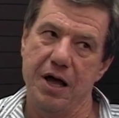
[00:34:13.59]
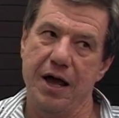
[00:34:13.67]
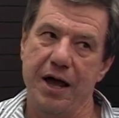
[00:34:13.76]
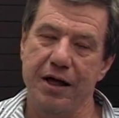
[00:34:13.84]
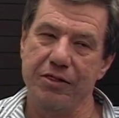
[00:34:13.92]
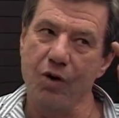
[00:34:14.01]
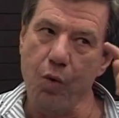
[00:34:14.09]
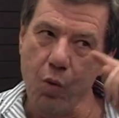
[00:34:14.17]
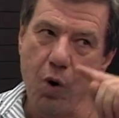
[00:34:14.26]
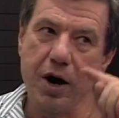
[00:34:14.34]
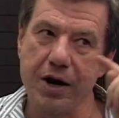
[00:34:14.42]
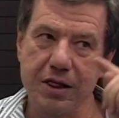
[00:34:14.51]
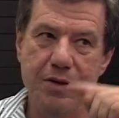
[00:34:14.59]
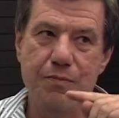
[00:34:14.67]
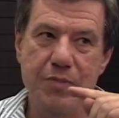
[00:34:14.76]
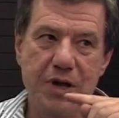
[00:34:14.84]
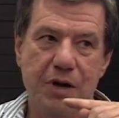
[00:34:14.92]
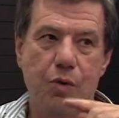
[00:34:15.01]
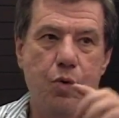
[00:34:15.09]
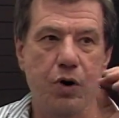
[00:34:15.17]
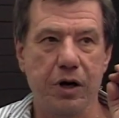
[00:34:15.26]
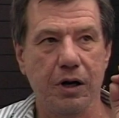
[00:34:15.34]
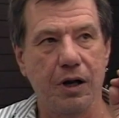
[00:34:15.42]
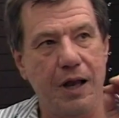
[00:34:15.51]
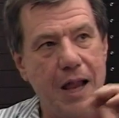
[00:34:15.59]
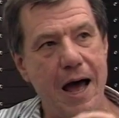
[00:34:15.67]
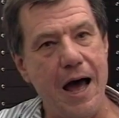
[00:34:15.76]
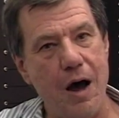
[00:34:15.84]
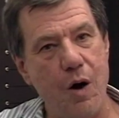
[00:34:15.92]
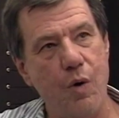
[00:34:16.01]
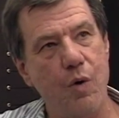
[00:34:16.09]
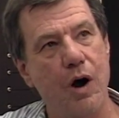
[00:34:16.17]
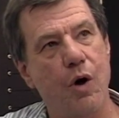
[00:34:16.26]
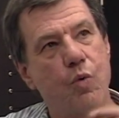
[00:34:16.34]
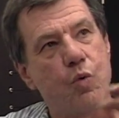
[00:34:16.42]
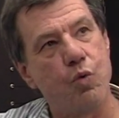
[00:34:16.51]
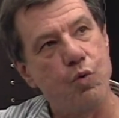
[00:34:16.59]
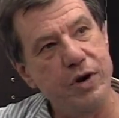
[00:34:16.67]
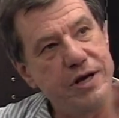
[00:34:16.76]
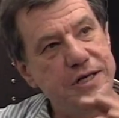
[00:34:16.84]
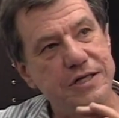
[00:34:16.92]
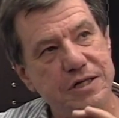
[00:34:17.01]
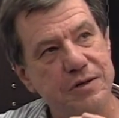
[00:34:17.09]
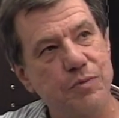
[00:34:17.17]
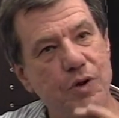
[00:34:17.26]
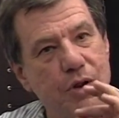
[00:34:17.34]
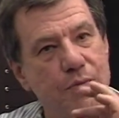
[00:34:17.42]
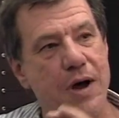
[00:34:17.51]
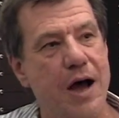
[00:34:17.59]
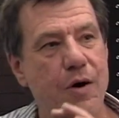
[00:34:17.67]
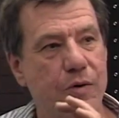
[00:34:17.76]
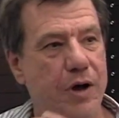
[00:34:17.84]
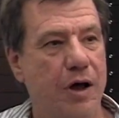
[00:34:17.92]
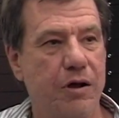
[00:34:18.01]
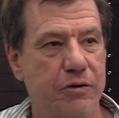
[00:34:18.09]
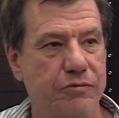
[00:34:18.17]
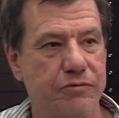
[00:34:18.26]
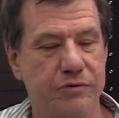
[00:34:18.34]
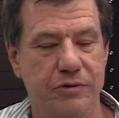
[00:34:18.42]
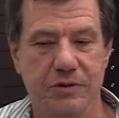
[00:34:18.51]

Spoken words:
And the one in the middle would allow a reasonable amount of